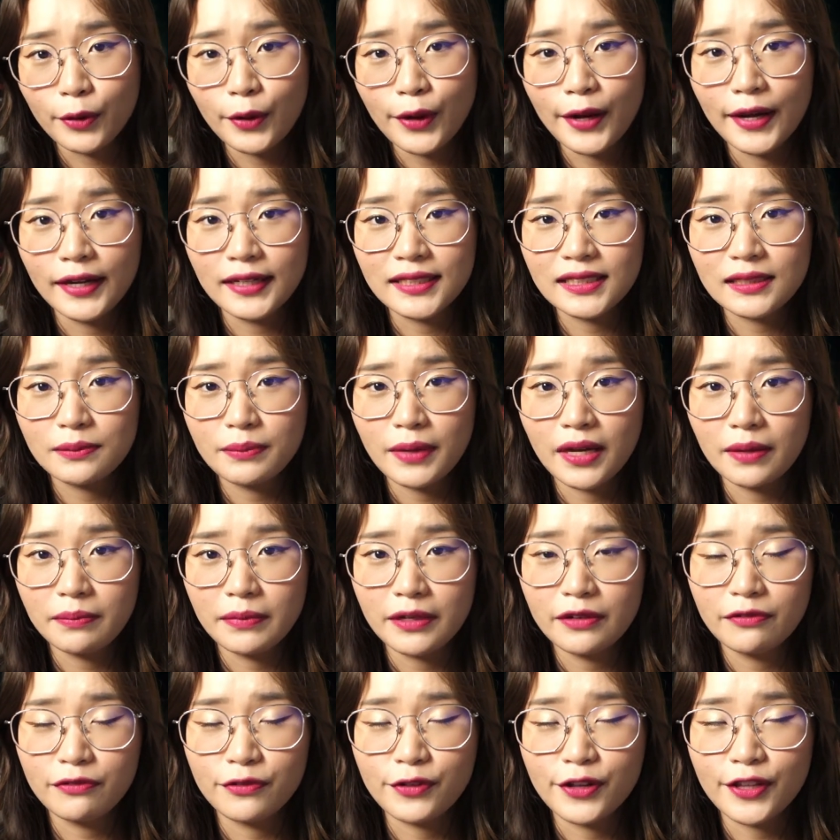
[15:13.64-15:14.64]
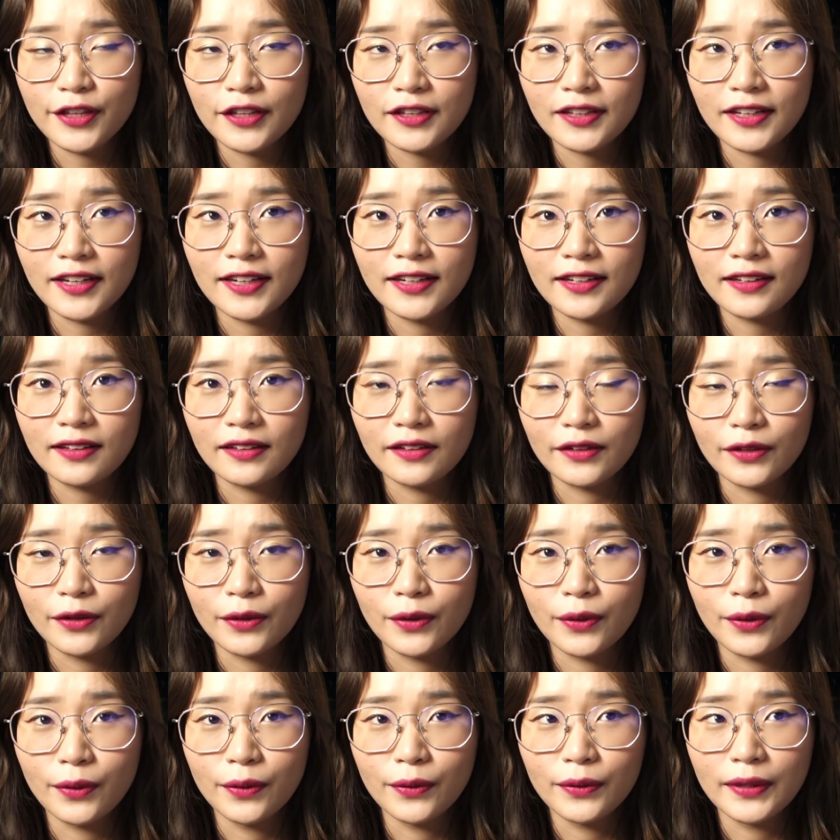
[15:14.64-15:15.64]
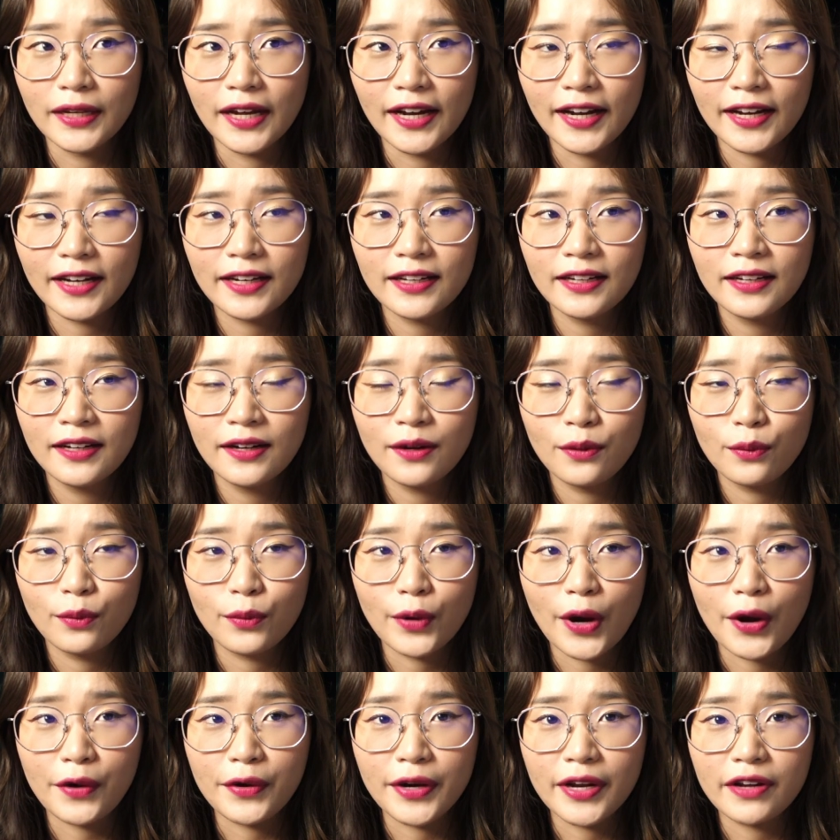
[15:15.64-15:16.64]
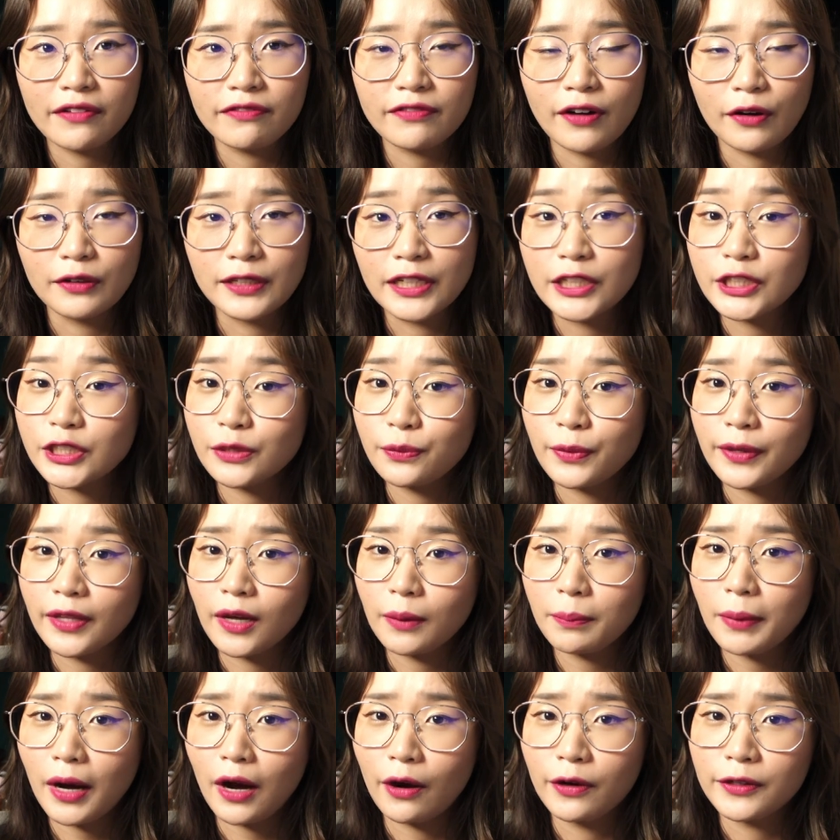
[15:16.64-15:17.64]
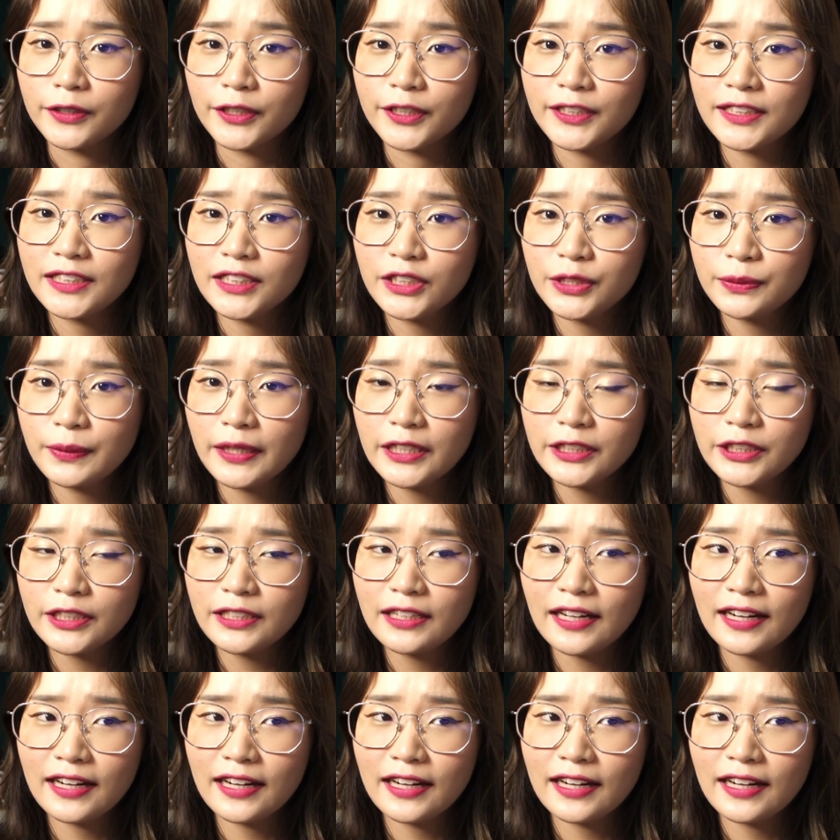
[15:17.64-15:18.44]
has made me rethink the whole like wearing foundation without powder situation.